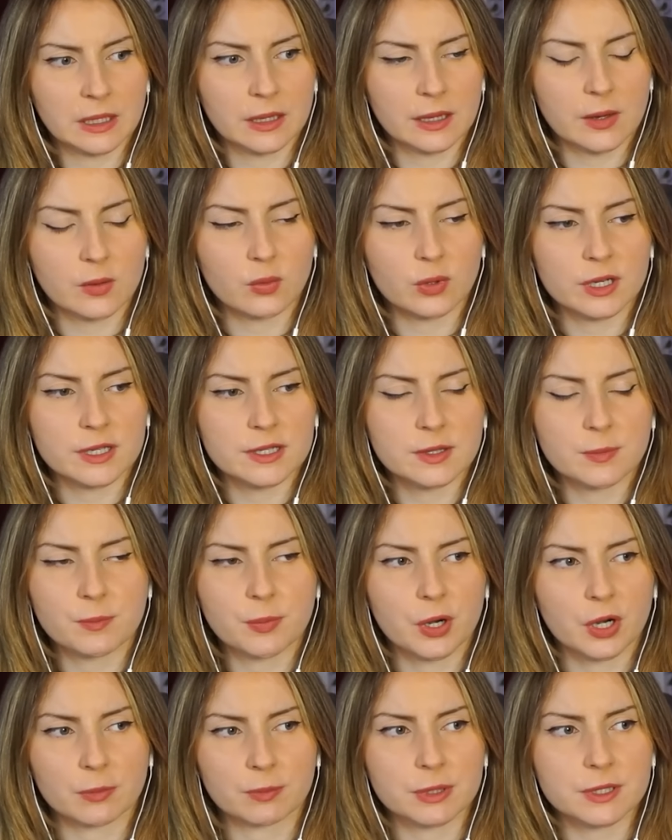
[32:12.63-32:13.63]
Like, what is the
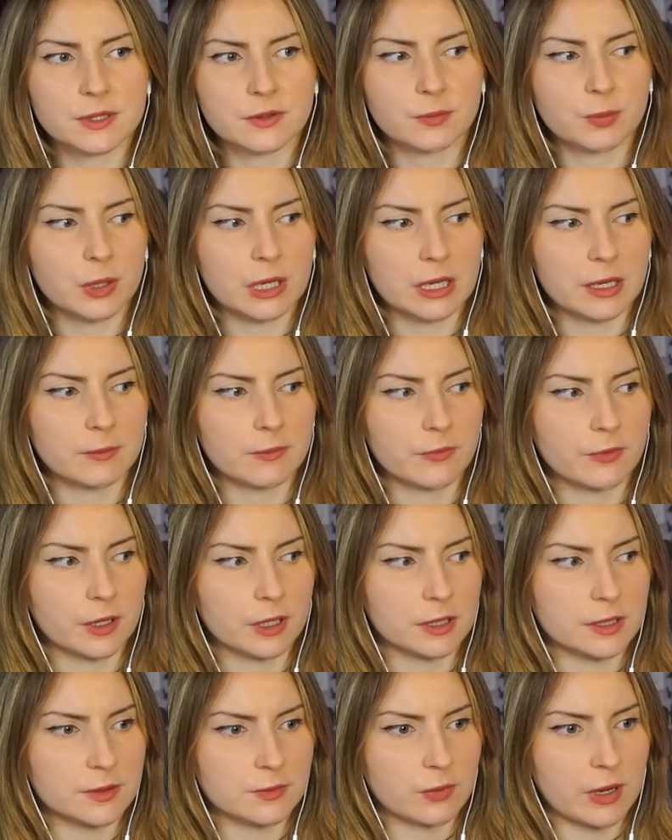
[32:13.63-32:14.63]
purpose of putting up
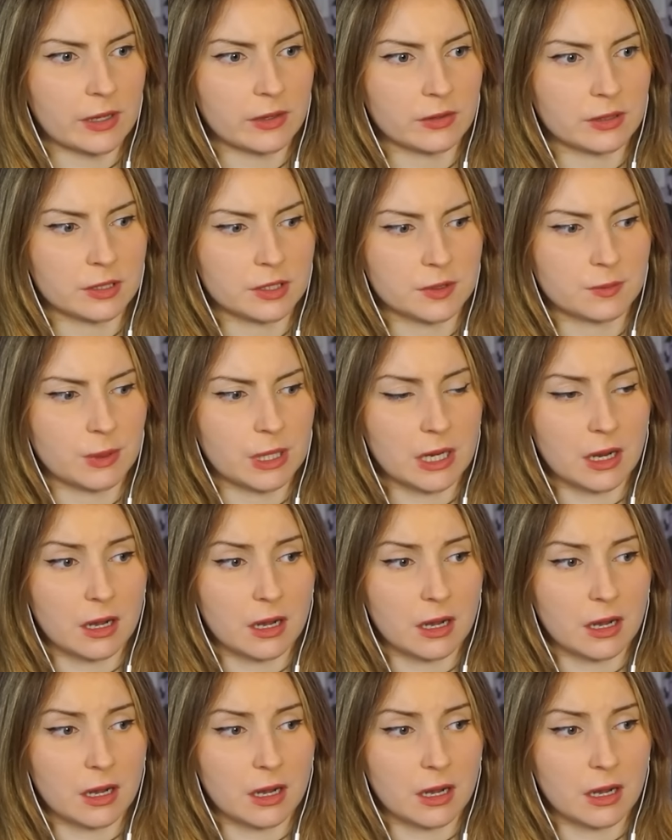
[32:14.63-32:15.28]
fronts rather than just being